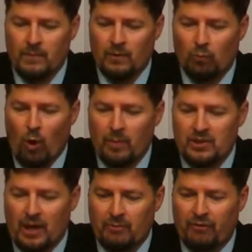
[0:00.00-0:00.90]
Romans
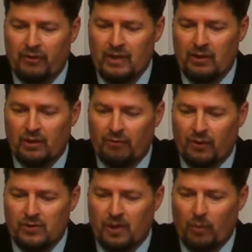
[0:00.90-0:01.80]
chapter 15, look at
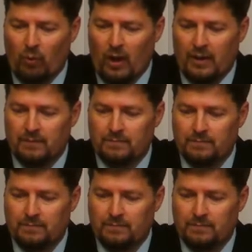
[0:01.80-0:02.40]
verse number 1.